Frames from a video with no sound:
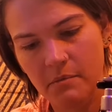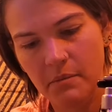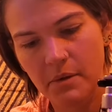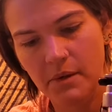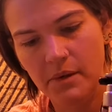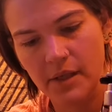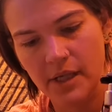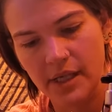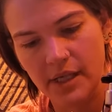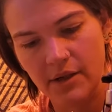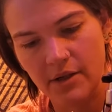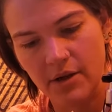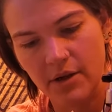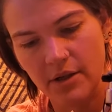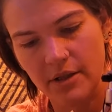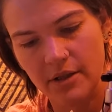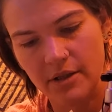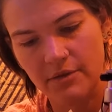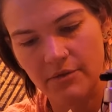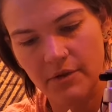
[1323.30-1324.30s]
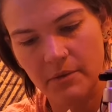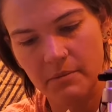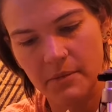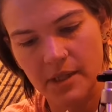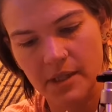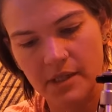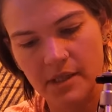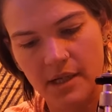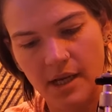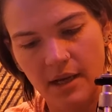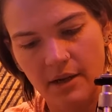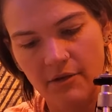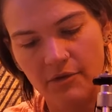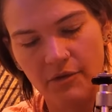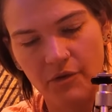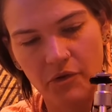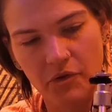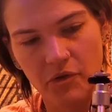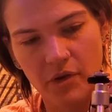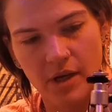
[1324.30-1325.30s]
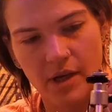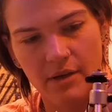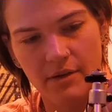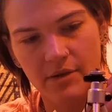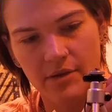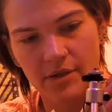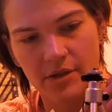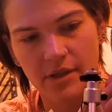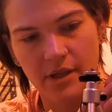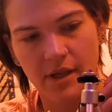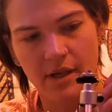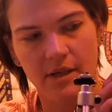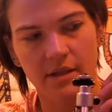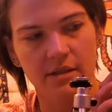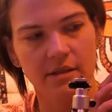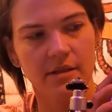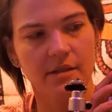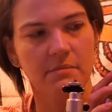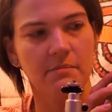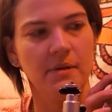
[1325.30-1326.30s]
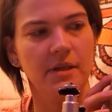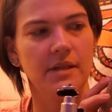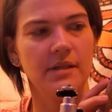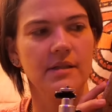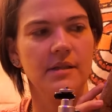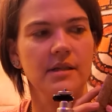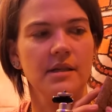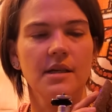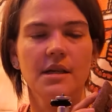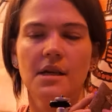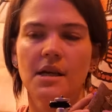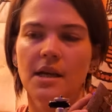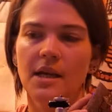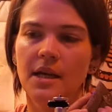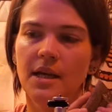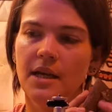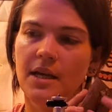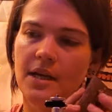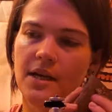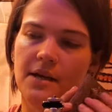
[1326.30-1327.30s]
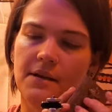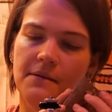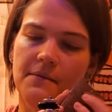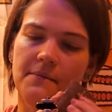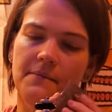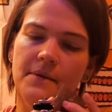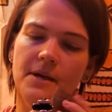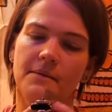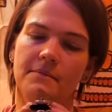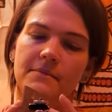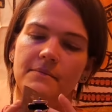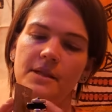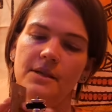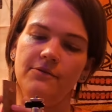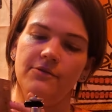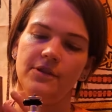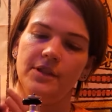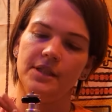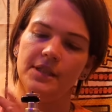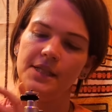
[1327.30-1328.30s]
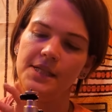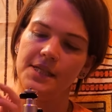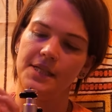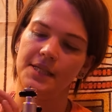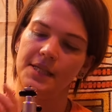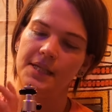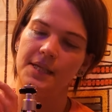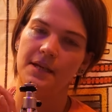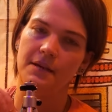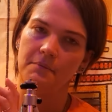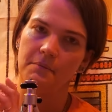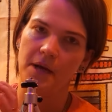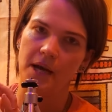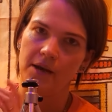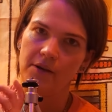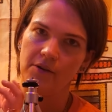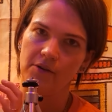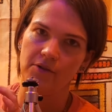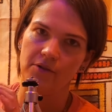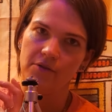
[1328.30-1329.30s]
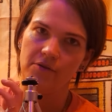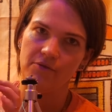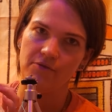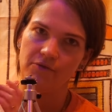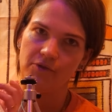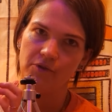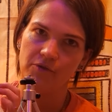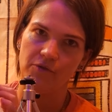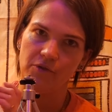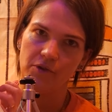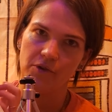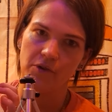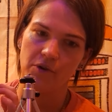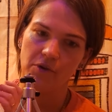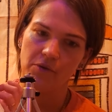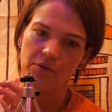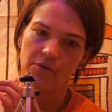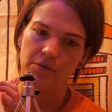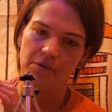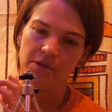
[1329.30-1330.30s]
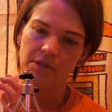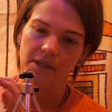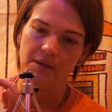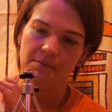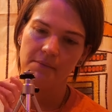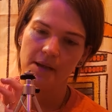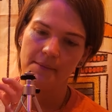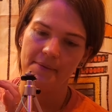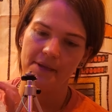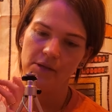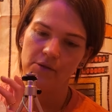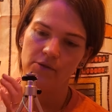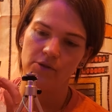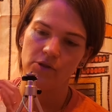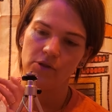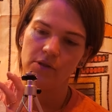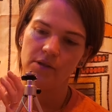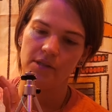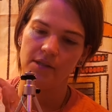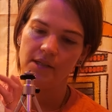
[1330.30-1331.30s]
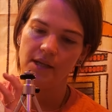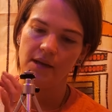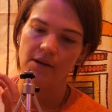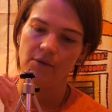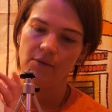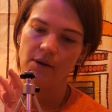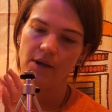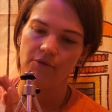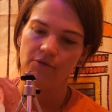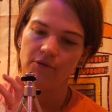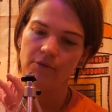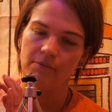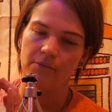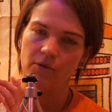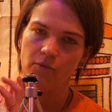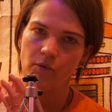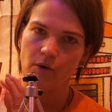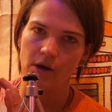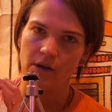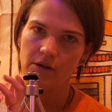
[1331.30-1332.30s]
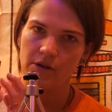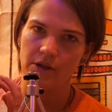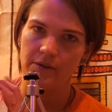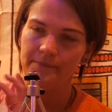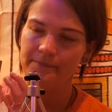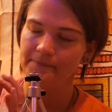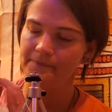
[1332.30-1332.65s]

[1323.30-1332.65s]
pulling cards from this deck for the other signs, but um, I'm definitely seeing a pattern for Virgos that maybe you should stay away from the water